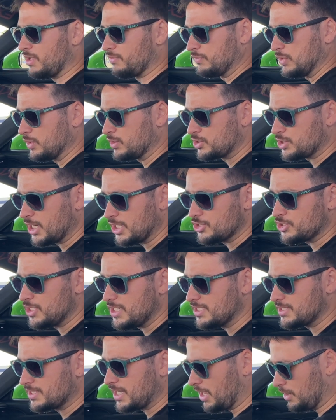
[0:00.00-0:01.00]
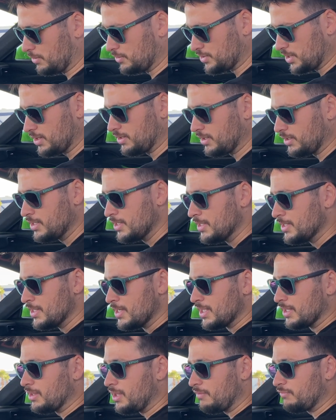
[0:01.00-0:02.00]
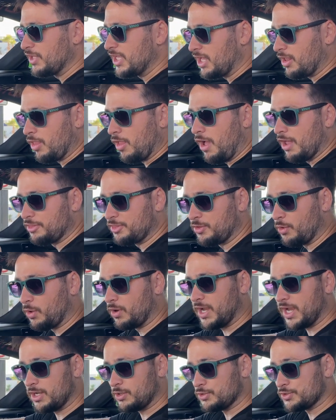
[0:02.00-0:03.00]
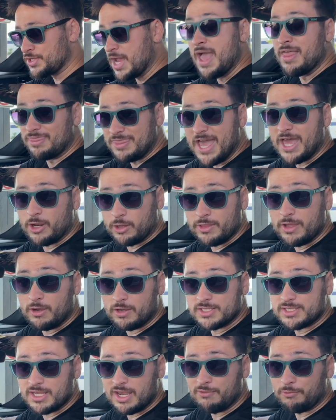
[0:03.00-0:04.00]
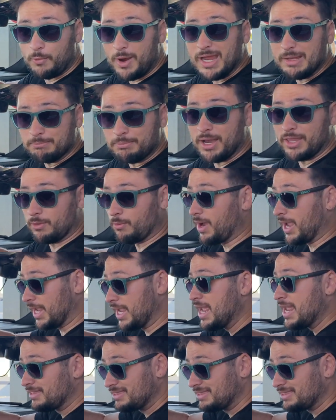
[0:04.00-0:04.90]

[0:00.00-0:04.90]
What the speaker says: You can change these colors on the lovely cloth door handles that are there to save weight, by the way.